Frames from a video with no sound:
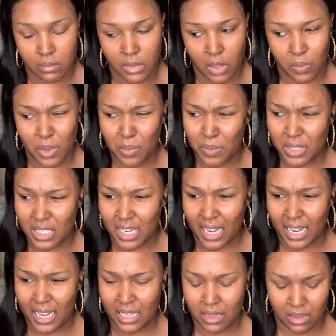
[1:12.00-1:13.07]
what was it? I
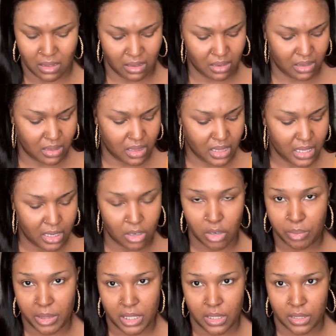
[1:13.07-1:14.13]
had the thinner
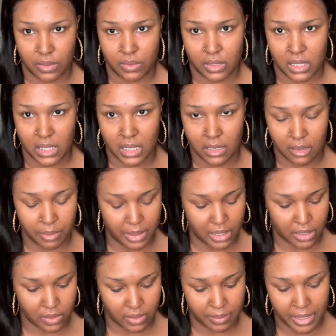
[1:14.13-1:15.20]
pencil, the skinny
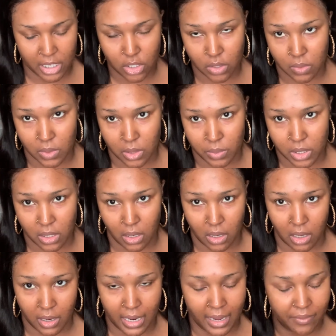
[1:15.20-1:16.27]
pencil. I'm not sure what it was
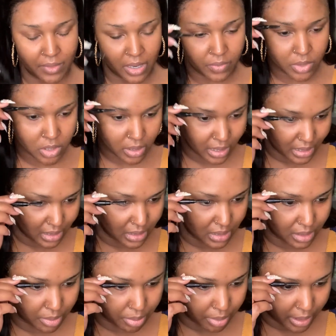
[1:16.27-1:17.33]
called. I've never tried the
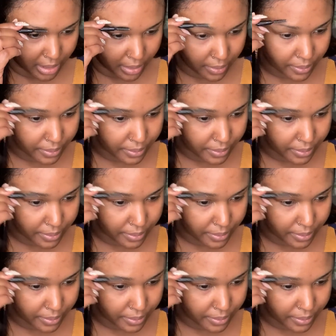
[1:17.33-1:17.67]
dip brow,